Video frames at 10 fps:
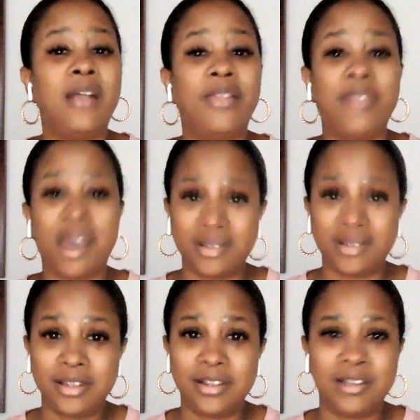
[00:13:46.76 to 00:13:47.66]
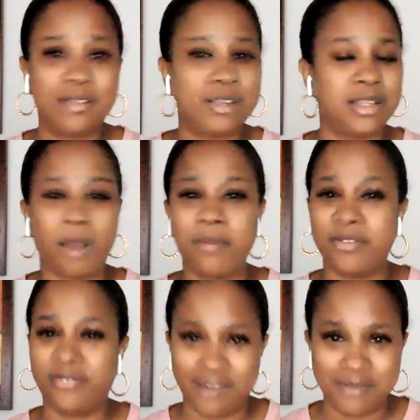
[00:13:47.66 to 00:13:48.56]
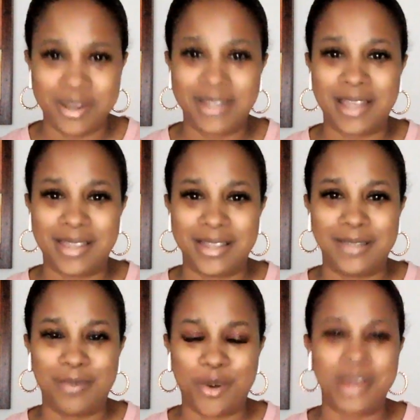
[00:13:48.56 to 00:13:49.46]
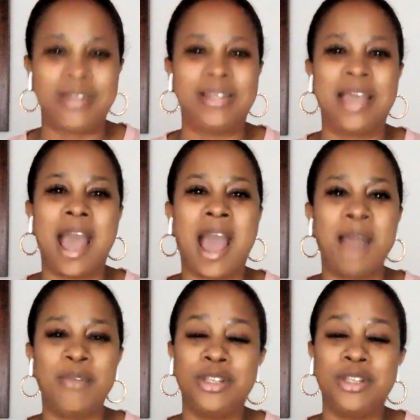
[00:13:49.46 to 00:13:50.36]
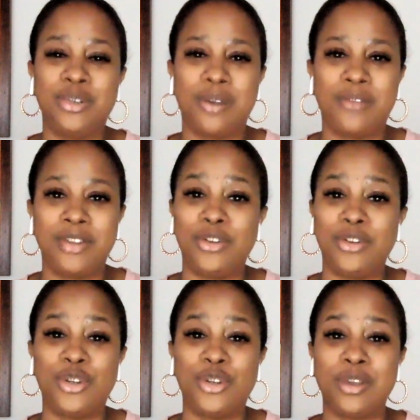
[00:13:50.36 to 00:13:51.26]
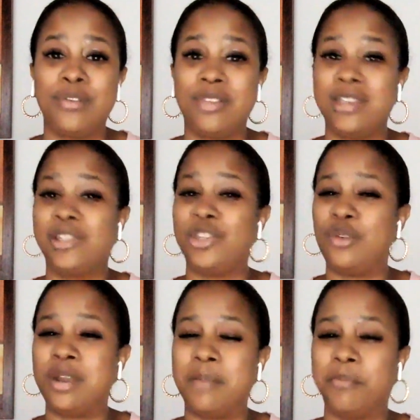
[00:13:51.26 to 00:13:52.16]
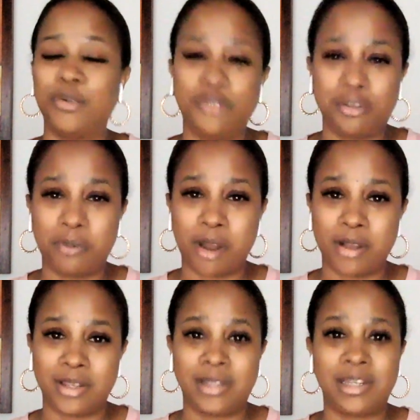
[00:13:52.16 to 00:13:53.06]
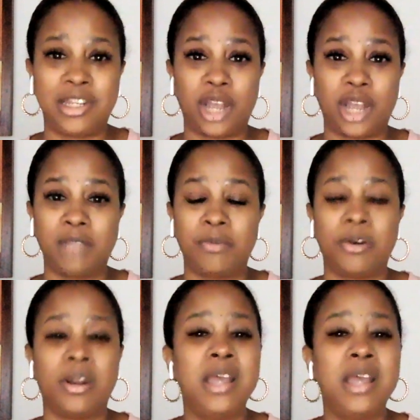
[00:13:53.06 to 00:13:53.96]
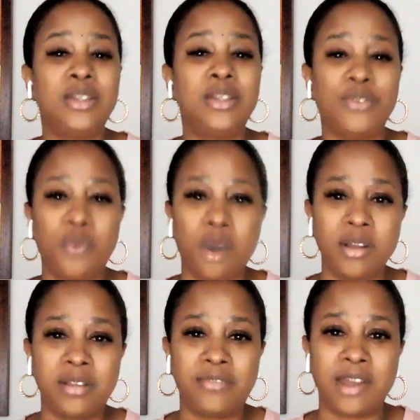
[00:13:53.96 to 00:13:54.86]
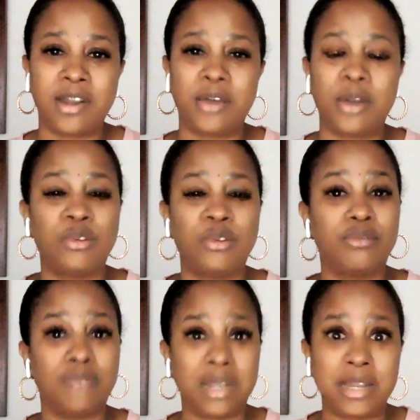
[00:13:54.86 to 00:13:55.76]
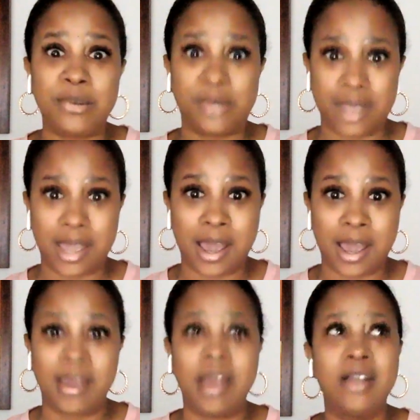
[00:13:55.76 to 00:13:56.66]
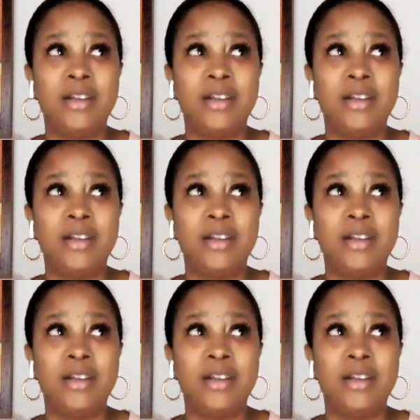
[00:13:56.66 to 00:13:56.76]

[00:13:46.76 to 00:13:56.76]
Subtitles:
That is probably 5 minutes at this point. I'm going to do a video showing you this new and improved process in Jasper. So if you want to find out how to really use AI